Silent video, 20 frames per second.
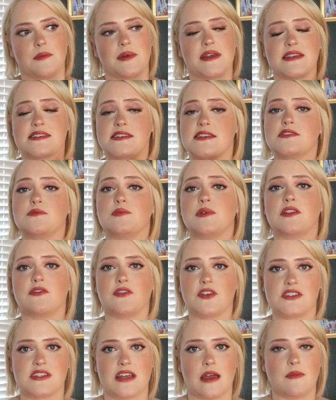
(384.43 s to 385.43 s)
because this will be the
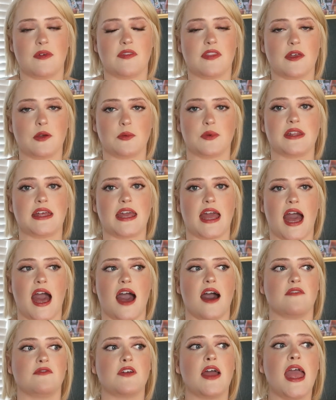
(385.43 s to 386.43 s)
first time that they really
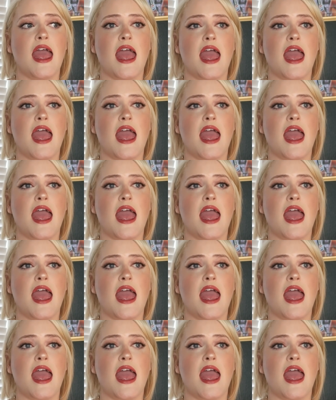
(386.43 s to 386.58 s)
have